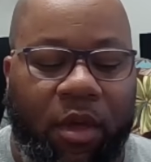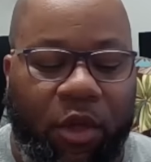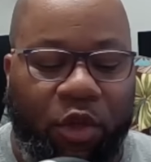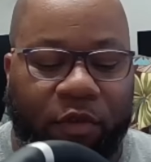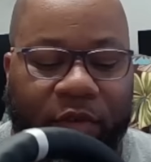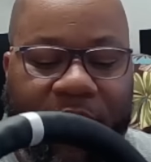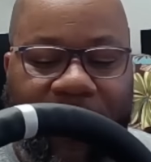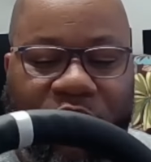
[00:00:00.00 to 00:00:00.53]

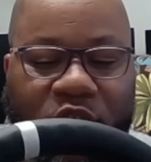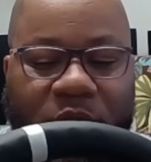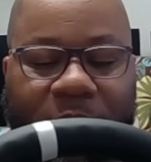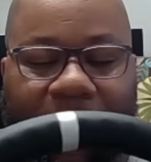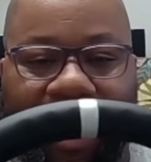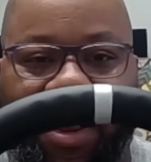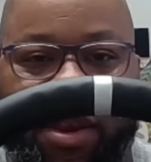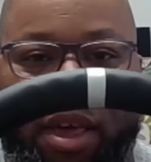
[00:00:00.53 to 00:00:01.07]
You've got your
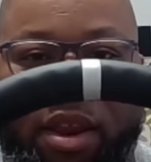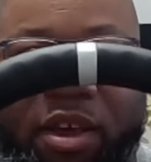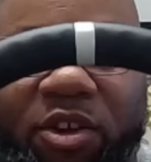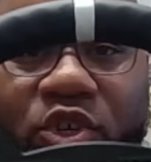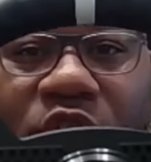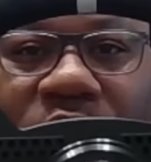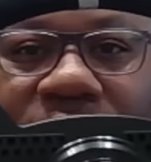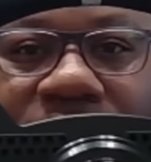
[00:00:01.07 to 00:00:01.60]
magnetic
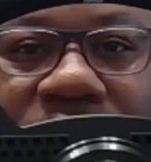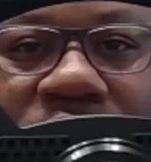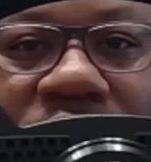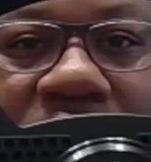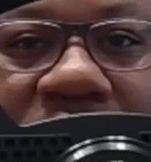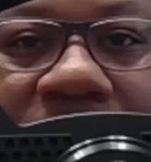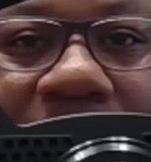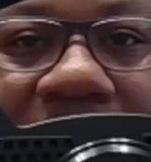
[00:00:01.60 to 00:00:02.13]
shifters
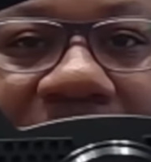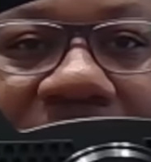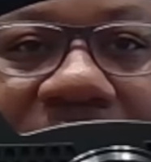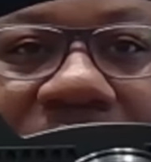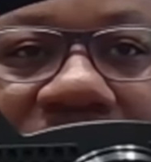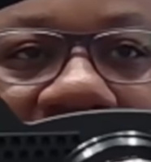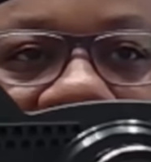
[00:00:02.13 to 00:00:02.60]
on the back.